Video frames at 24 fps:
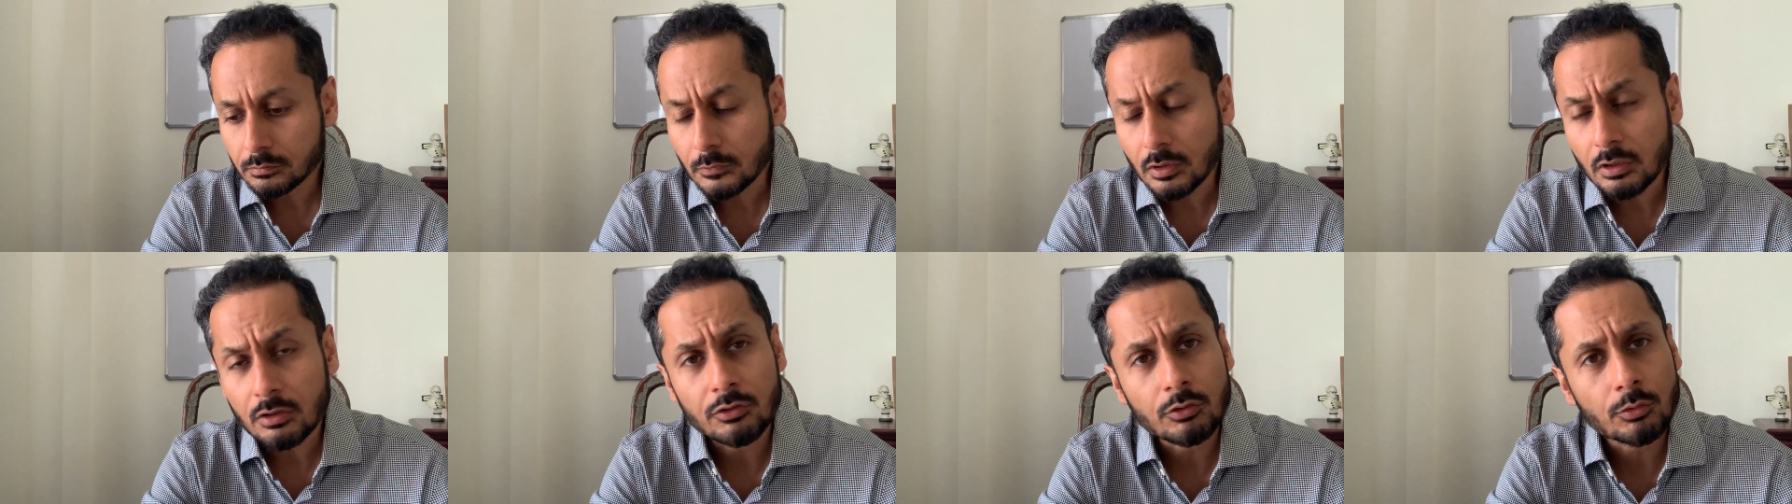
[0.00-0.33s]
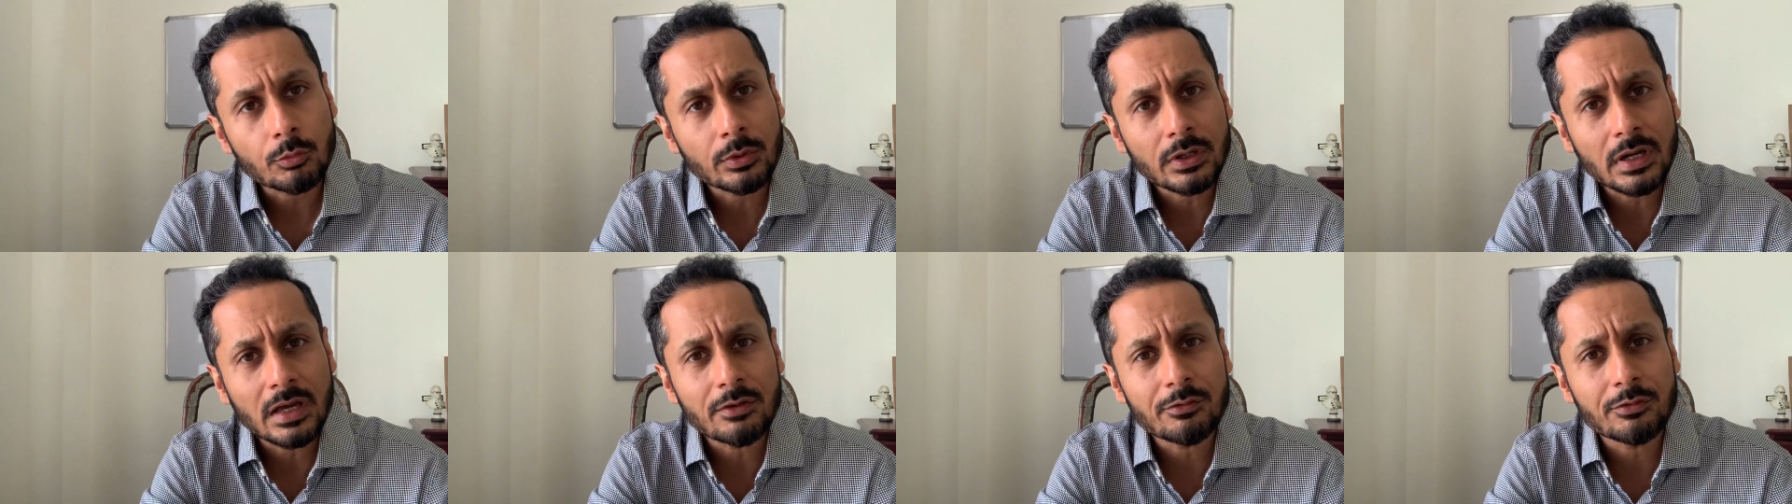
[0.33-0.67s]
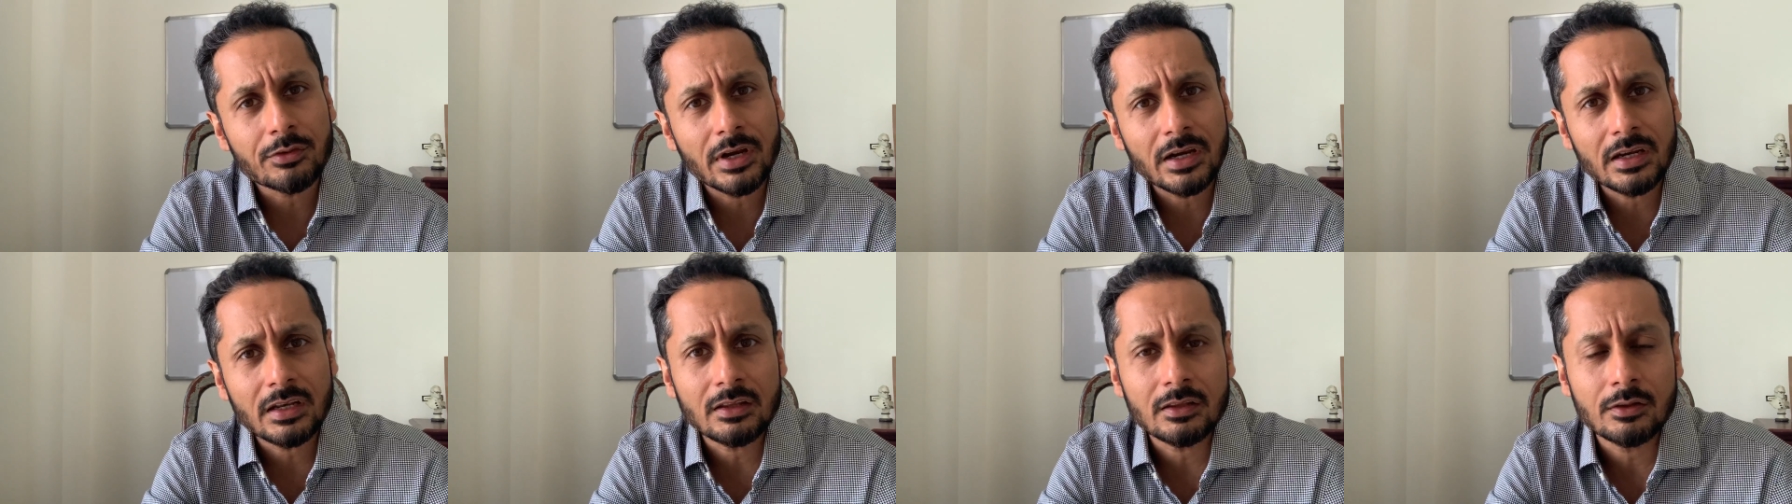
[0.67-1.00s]
So what I've
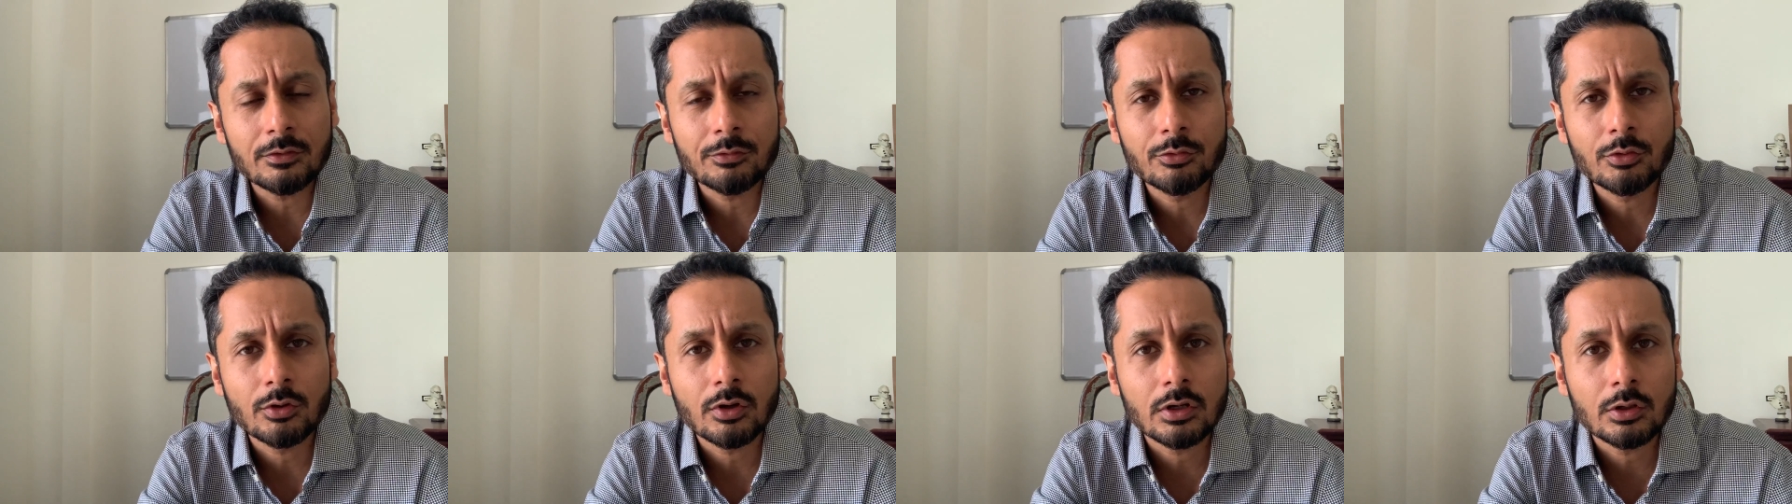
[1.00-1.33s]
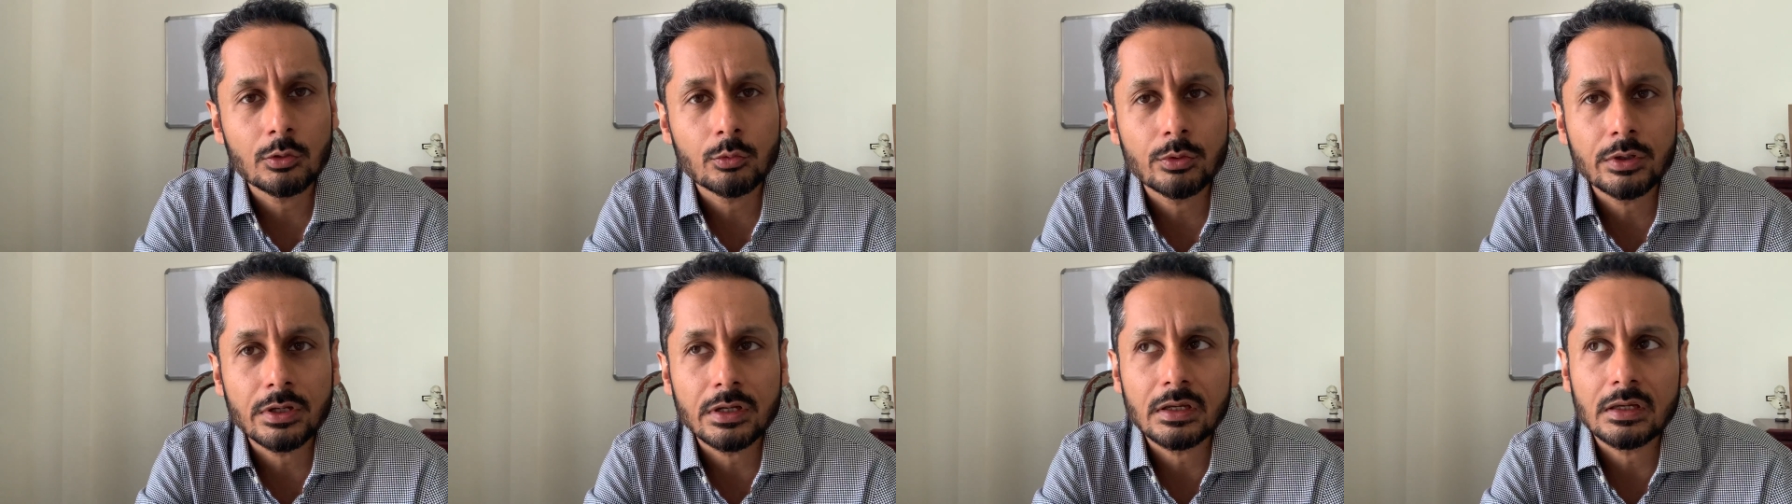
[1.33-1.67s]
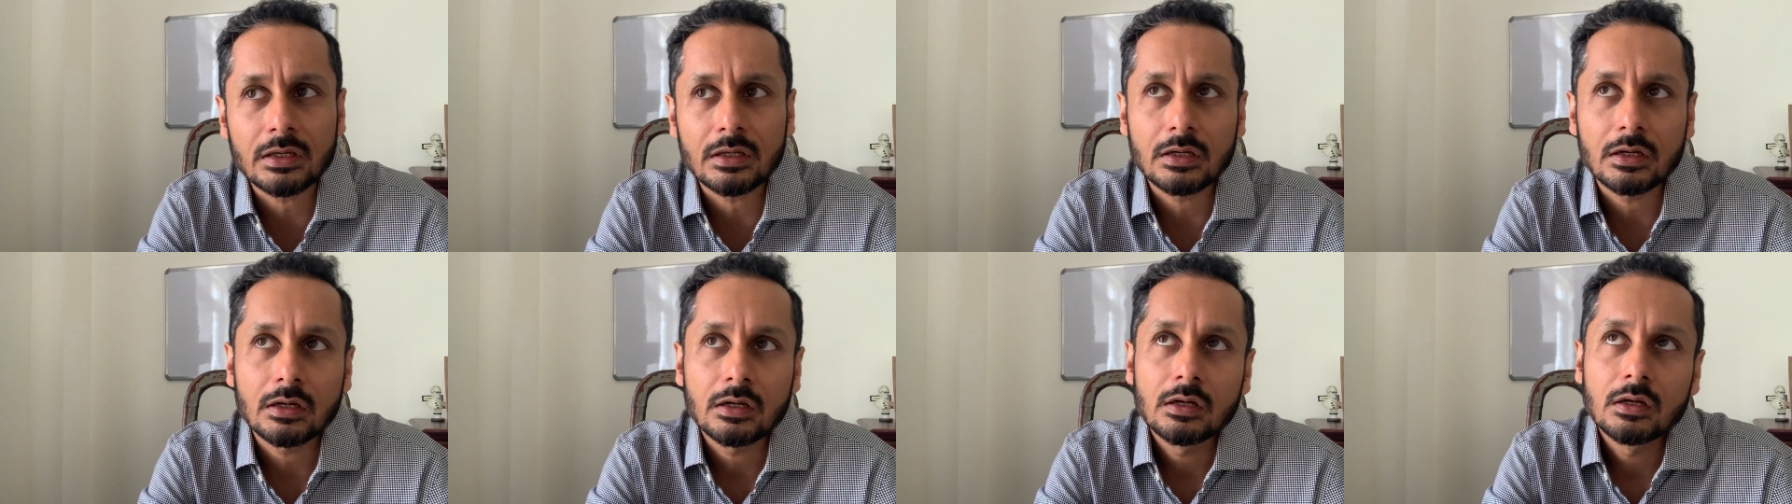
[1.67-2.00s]
read is, if you're
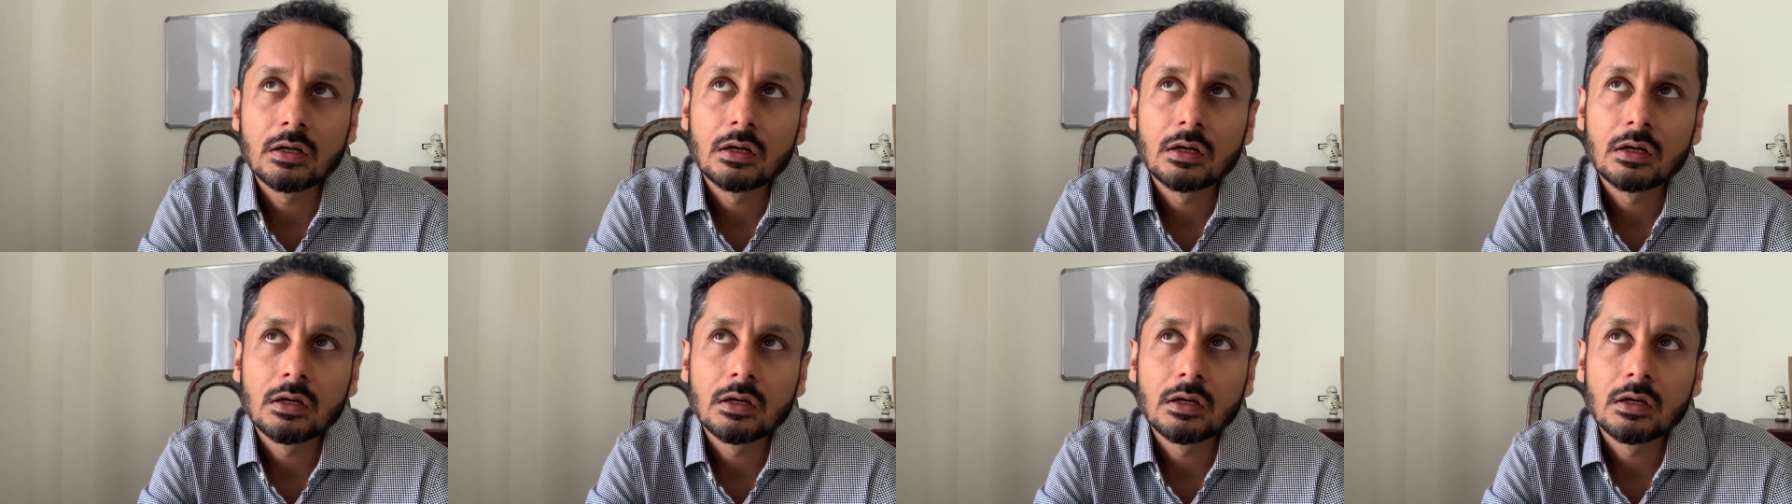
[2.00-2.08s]
doing